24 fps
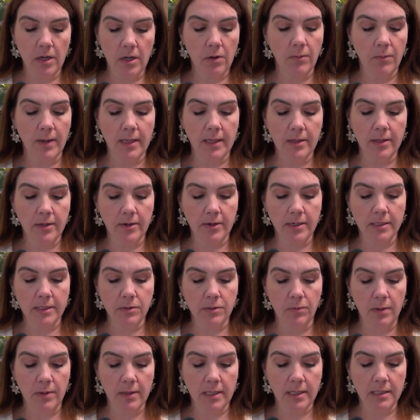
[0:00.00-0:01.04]
Oh wait, there
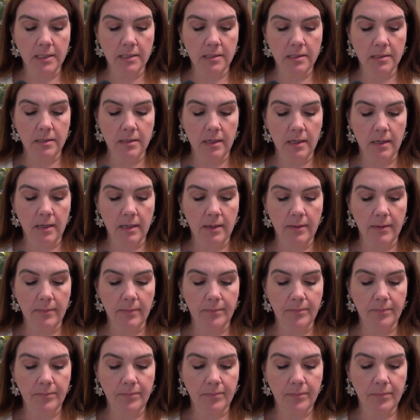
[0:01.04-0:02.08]
is one that's
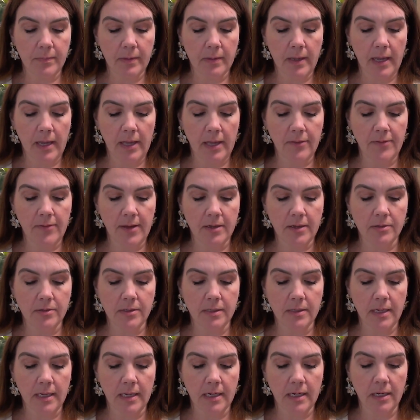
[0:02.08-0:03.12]

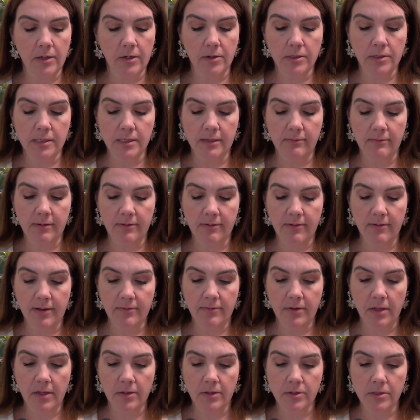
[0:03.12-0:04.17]

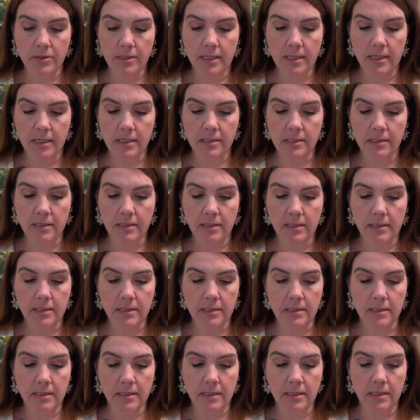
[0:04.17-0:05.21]
$8,975. That is the
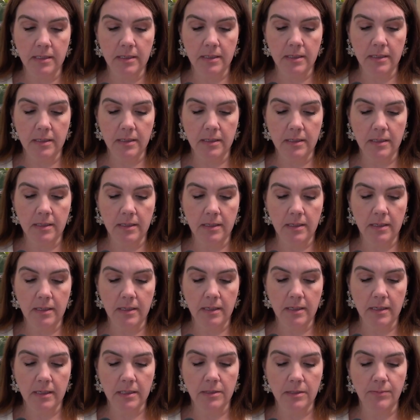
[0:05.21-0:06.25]
least
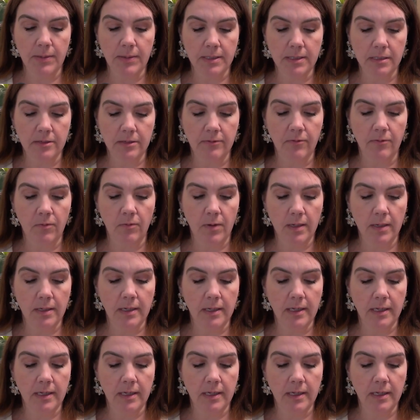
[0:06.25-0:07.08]
expensive one.